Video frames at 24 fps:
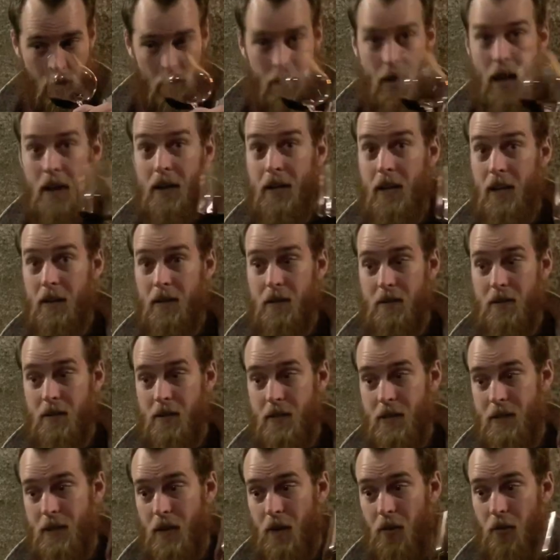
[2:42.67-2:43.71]
Now to get into the
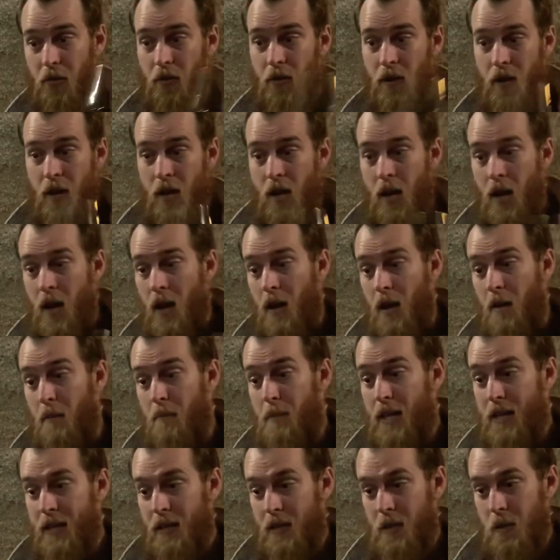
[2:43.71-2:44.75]
details.
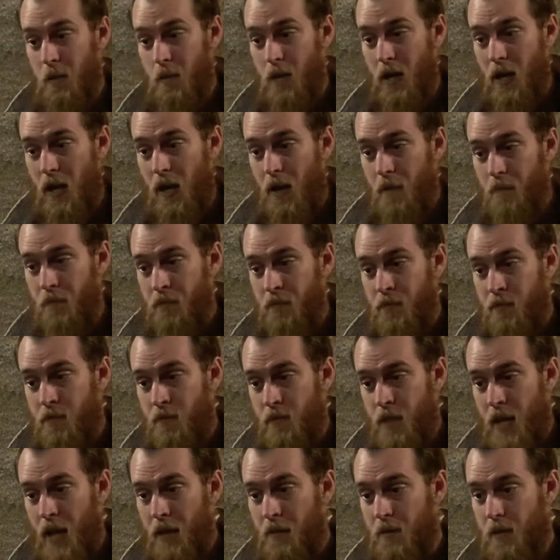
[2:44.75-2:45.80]
Because we
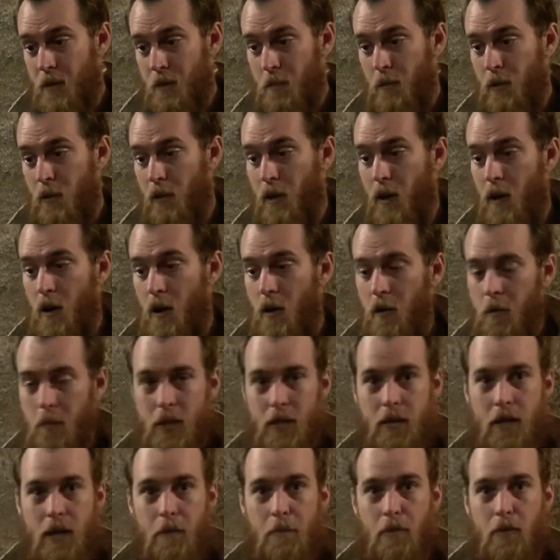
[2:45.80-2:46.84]
take this Merlot and we
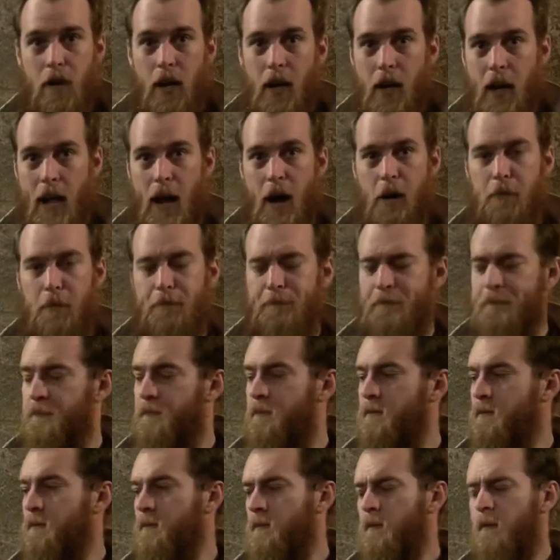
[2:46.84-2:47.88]
separate it out,
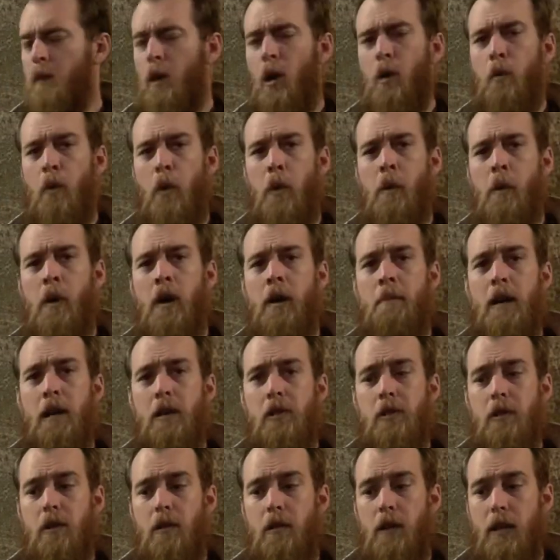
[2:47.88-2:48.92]
we want to make
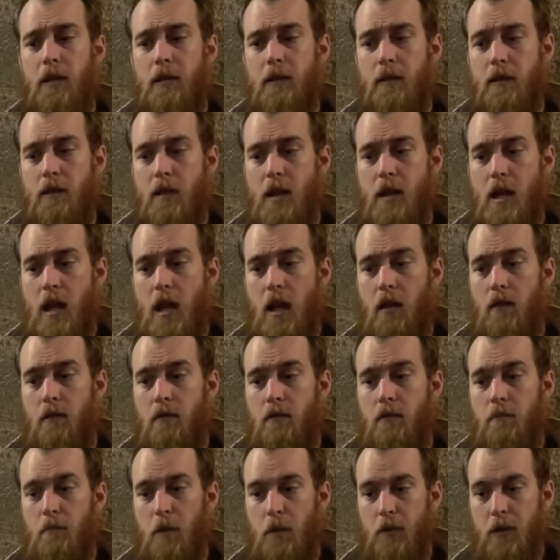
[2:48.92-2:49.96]
sure it's the
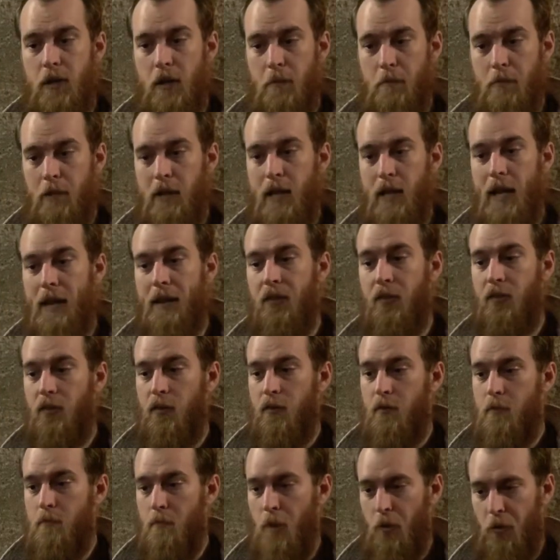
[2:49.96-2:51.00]
most complex,
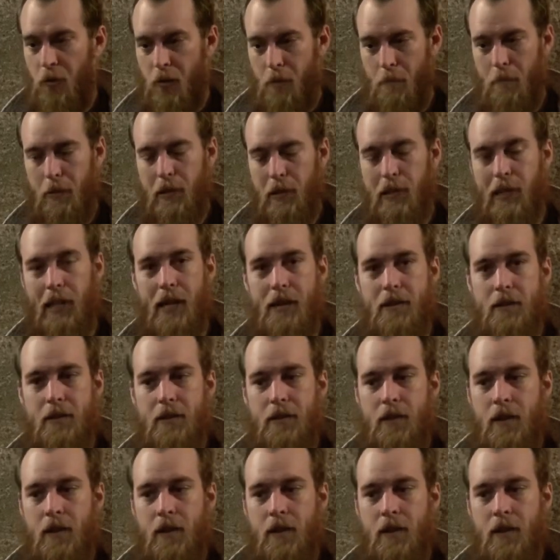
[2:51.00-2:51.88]
most complete,